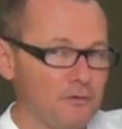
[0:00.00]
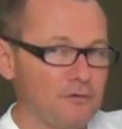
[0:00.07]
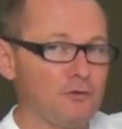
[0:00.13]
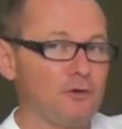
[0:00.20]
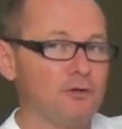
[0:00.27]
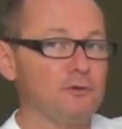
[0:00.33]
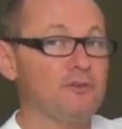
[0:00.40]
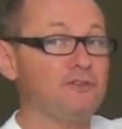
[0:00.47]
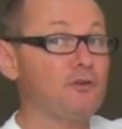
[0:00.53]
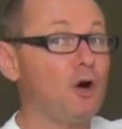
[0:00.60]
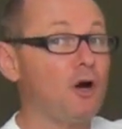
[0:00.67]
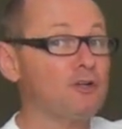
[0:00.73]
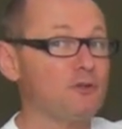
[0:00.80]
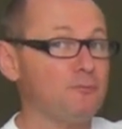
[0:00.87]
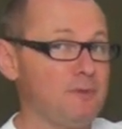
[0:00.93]
So you
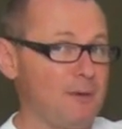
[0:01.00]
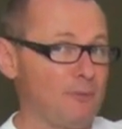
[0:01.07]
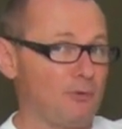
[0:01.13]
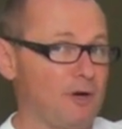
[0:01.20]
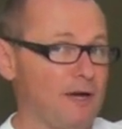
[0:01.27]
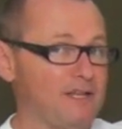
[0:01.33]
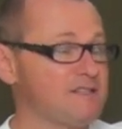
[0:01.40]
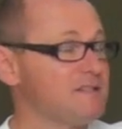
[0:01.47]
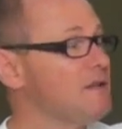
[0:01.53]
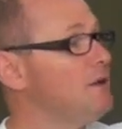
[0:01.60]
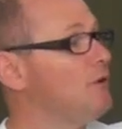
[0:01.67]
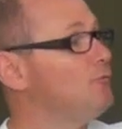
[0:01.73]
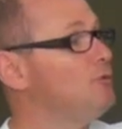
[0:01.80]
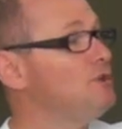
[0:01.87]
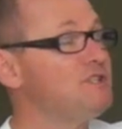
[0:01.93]
start to memorize
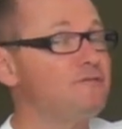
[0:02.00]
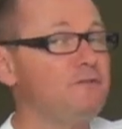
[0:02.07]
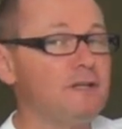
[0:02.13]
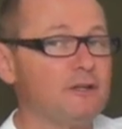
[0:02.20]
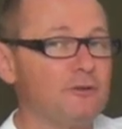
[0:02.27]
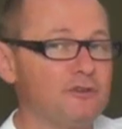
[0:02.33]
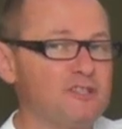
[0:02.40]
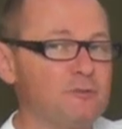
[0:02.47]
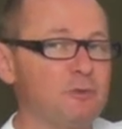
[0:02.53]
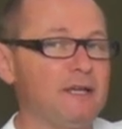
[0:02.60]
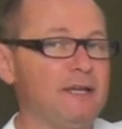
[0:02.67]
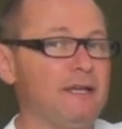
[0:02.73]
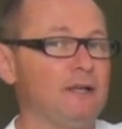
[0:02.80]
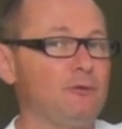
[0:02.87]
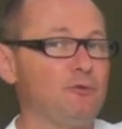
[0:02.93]
which finger is
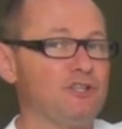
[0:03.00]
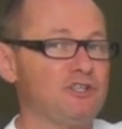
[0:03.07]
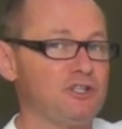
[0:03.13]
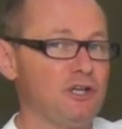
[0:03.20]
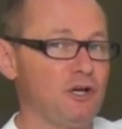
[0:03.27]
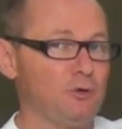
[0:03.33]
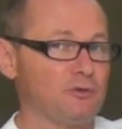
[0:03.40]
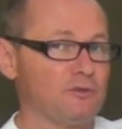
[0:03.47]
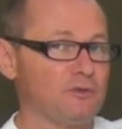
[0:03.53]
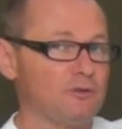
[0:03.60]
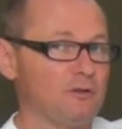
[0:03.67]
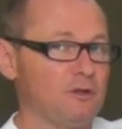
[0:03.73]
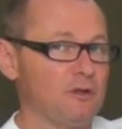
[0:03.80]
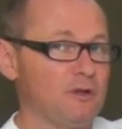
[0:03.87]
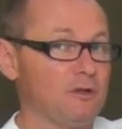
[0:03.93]
playing which note
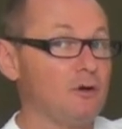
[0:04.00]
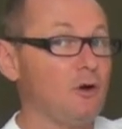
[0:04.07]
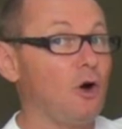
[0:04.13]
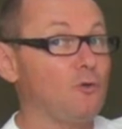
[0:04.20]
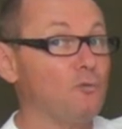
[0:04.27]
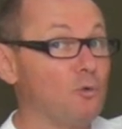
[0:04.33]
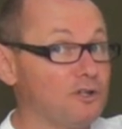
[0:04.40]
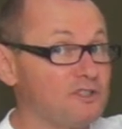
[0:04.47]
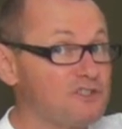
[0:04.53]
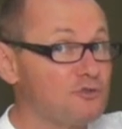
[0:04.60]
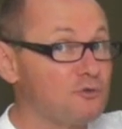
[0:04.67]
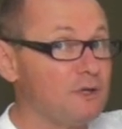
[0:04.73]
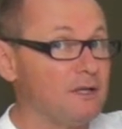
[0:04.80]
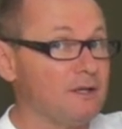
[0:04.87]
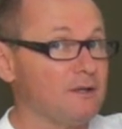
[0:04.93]
on what
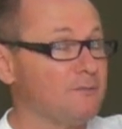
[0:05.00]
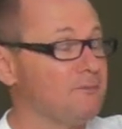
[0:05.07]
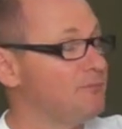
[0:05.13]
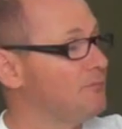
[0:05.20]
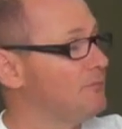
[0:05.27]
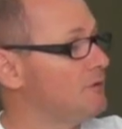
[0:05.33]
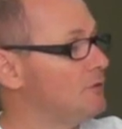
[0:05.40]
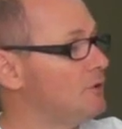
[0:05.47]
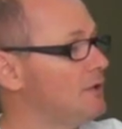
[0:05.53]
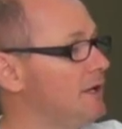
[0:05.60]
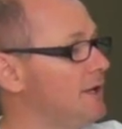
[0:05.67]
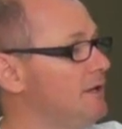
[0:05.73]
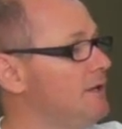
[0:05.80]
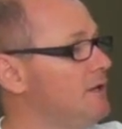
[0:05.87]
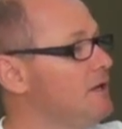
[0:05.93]
string.
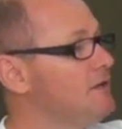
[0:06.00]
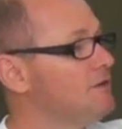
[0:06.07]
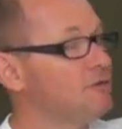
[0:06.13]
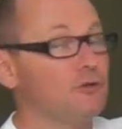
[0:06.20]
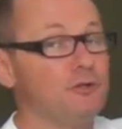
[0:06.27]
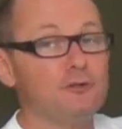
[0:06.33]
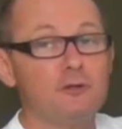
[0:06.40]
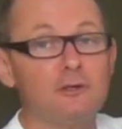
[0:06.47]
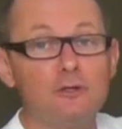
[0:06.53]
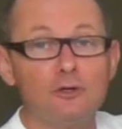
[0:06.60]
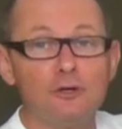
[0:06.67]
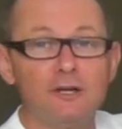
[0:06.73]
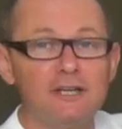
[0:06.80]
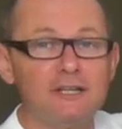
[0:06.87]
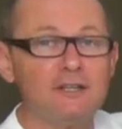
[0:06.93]
Okay. So you're
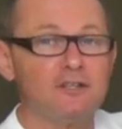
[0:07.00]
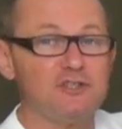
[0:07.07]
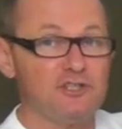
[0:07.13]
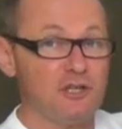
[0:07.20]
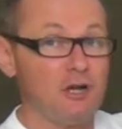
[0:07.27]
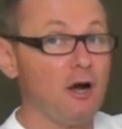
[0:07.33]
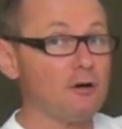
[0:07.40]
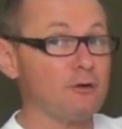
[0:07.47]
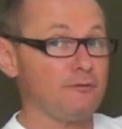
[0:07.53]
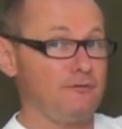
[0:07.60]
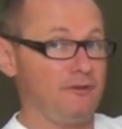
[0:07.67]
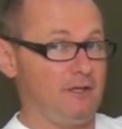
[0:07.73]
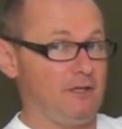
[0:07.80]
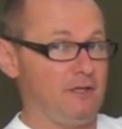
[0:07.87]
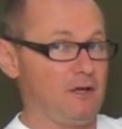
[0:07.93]
learning the
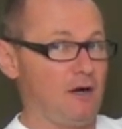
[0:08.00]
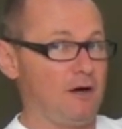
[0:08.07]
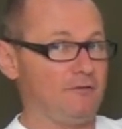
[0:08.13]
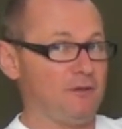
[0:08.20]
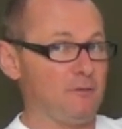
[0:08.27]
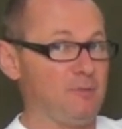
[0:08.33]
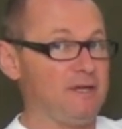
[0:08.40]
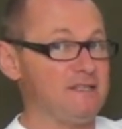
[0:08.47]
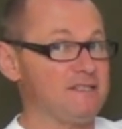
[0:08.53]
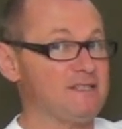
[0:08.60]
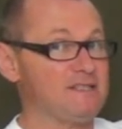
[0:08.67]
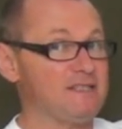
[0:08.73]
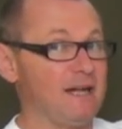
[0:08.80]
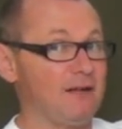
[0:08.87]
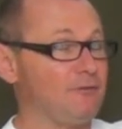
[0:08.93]
geography of the bass
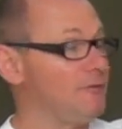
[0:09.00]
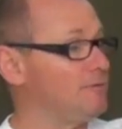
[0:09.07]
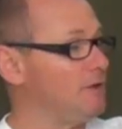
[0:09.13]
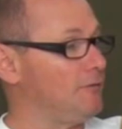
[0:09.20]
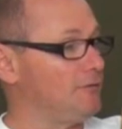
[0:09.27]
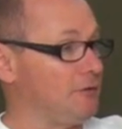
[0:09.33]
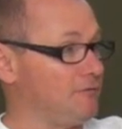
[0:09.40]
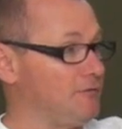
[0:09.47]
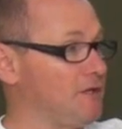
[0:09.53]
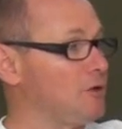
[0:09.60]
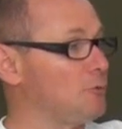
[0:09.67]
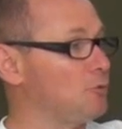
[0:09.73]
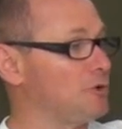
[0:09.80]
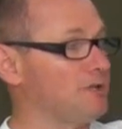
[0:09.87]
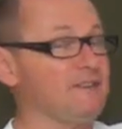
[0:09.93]
itself, of the
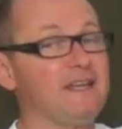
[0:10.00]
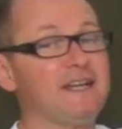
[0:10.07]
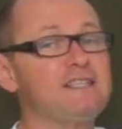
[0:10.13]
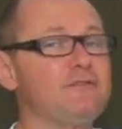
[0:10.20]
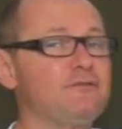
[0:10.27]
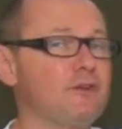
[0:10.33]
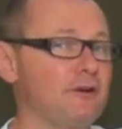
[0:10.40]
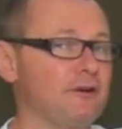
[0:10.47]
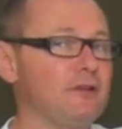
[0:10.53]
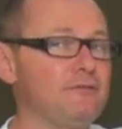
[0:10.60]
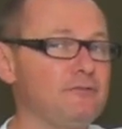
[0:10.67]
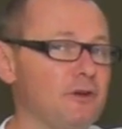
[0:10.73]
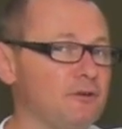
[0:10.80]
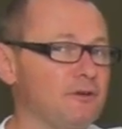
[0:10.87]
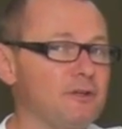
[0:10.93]
fingerboard. And that's a very,
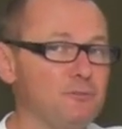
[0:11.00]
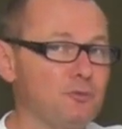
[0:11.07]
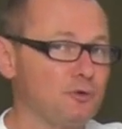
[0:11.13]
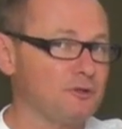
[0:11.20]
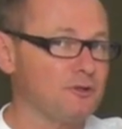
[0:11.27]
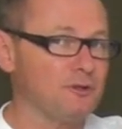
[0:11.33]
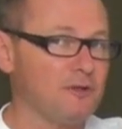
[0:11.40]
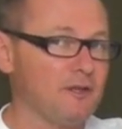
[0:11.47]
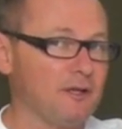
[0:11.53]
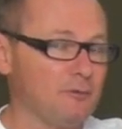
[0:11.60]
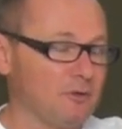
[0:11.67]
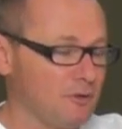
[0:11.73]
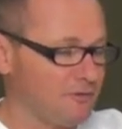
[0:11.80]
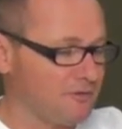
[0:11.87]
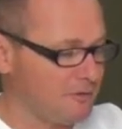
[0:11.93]
very important thing,
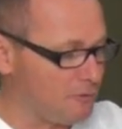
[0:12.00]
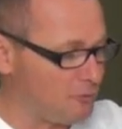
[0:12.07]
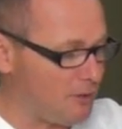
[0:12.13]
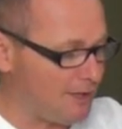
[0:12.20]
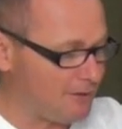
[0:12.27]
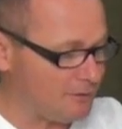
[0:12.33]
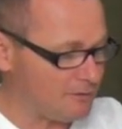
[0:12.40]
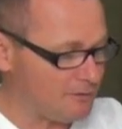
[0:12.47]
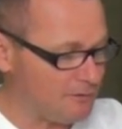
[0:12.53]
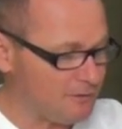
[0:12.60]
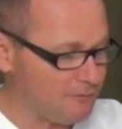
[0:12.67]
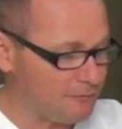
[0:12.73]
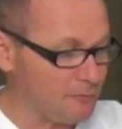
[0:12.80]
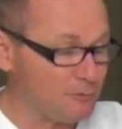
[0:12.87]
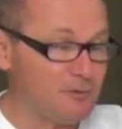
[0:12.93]
because throughout our
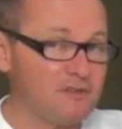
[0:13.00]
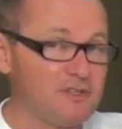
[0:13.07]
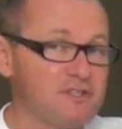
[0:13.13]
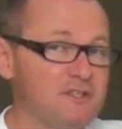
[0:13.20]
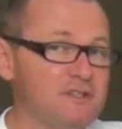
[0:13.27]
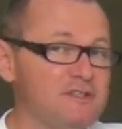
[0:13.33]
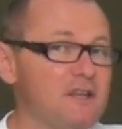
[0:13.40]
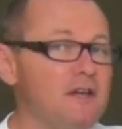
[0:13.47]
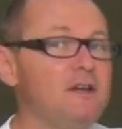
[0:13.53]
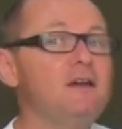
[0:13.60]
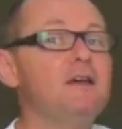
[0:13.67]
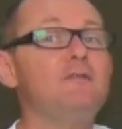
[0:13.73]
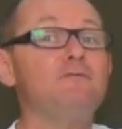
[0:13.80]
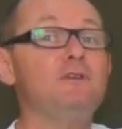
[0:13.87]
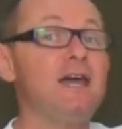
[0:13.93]
different positions,
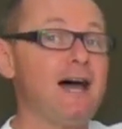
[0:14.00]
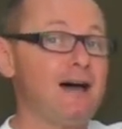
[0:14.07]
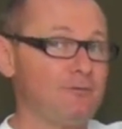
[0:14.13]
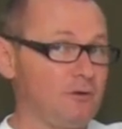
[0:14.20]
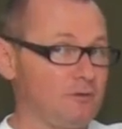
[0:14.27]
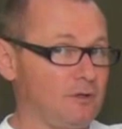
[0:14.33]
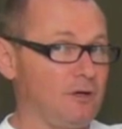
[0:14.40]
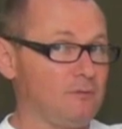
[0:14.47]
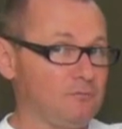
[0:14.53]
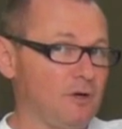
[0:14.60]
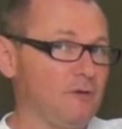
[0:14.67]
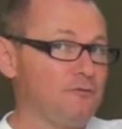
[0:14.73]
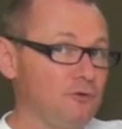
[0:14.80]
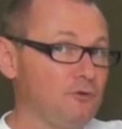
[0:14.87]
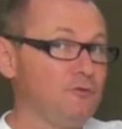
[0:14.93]
we have a
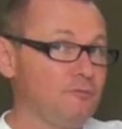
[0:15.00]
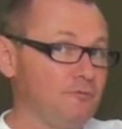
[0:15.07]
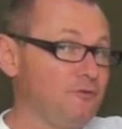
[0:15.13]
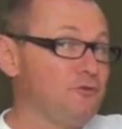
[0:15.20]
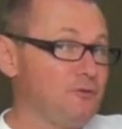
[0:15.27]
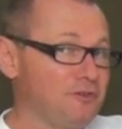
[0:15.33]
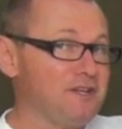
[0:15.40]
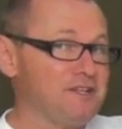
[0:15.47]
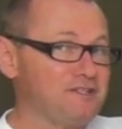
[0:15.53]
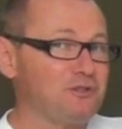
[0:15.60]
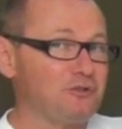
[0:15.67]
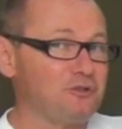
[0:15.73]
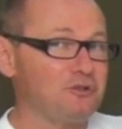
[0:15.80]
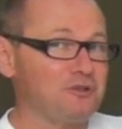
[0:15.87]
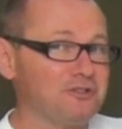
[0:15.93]
few things to
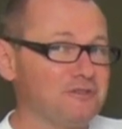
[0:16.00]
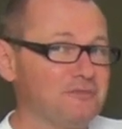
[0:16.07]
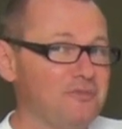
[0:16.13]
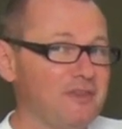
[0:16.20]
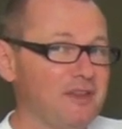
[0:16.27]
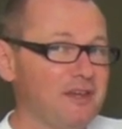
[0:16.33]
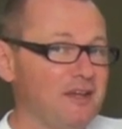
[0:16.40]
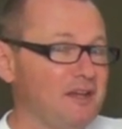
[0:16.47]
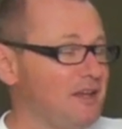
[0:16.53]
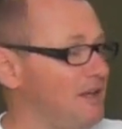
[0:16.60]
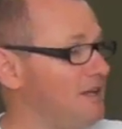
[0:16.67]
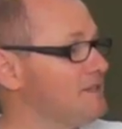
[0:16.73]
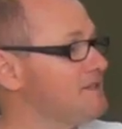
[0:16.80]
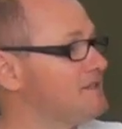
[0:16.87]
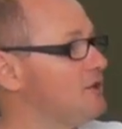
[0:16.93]
learn.
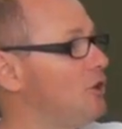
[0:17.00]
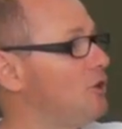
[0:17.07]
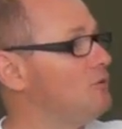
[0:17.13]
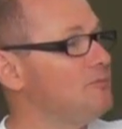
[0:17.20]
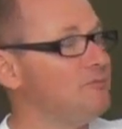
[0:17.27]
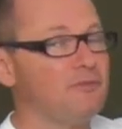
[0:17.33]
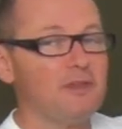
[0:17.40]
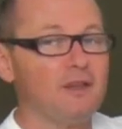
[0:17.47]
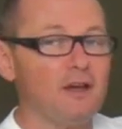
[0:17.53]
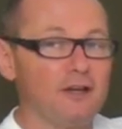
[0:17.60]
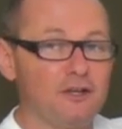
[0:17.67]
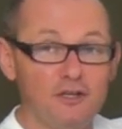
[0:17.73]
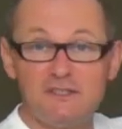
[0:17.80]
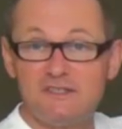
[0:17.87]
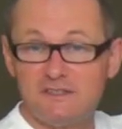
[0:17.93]
And so a
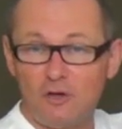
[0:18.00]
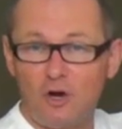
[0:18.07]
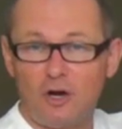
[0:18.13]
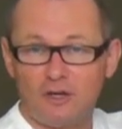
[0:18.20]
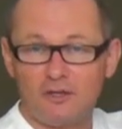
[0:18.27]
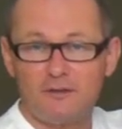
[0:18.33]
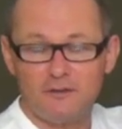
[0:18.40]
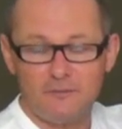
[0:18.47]
good start